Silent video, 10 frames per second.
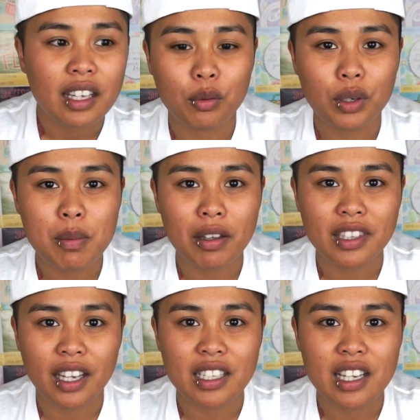What about
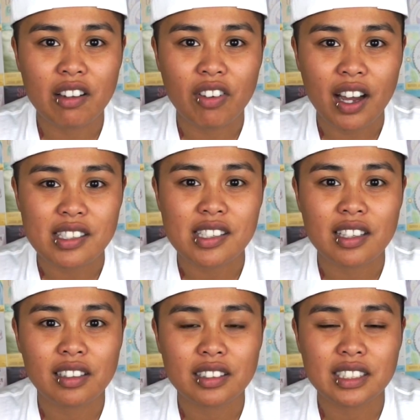the idea of us
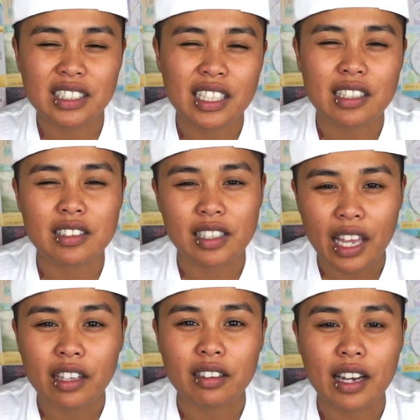sticking
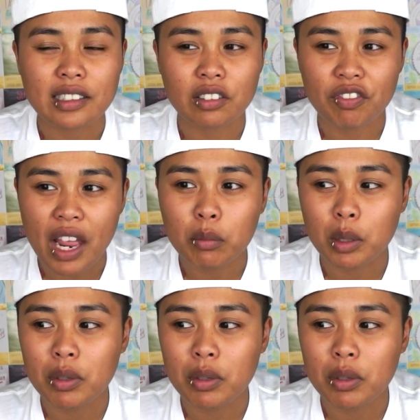together as a family?